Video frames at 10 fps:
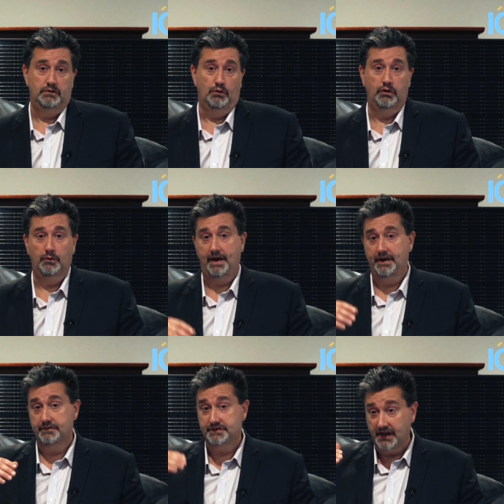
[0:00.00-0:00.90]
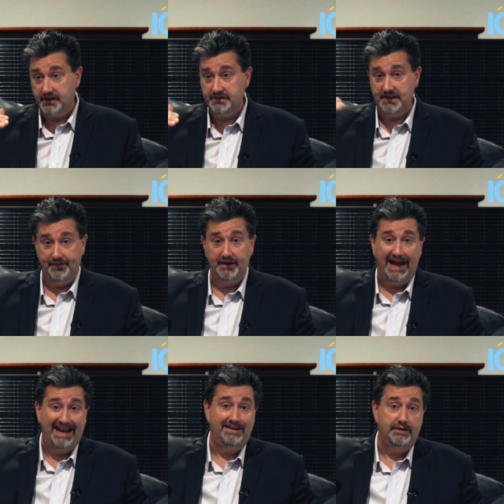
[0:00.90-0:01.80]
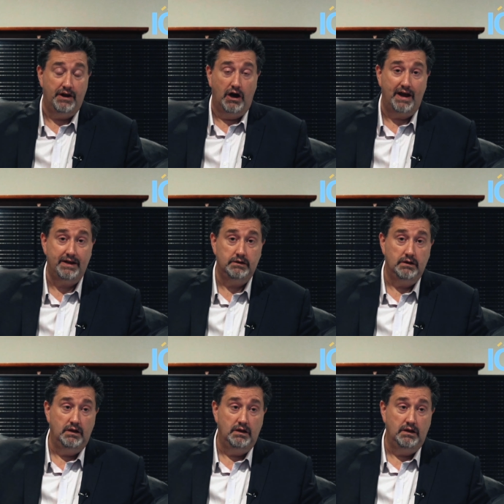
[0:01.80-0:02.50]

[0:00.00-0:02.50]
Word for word: all the way to six, seven, eight, nine.